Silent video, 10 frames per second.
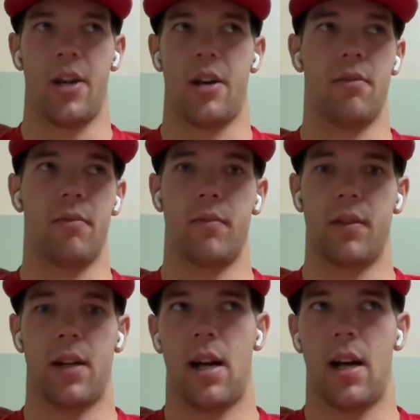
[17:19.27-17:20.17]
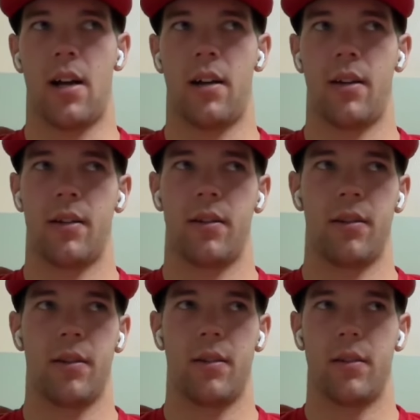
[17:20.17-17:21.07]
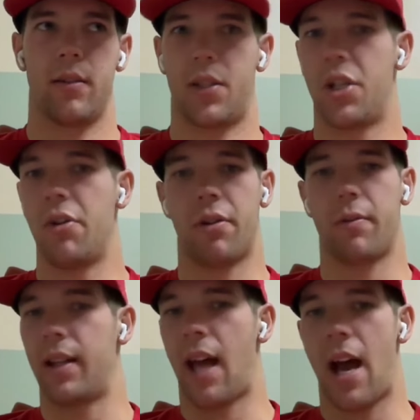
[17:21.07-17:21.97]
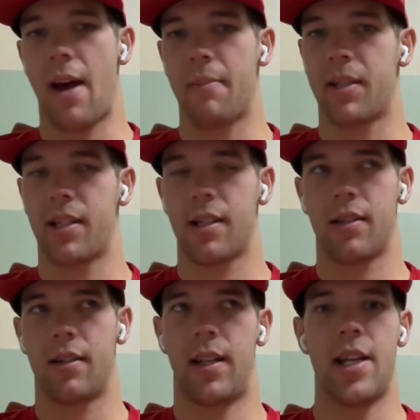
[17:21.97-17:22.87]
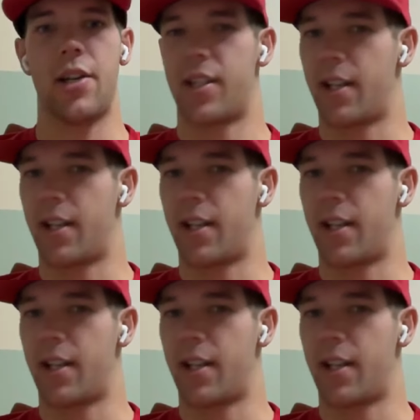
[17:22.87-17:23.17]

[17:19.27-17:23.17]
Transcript: I don't know, uh, two or three laps and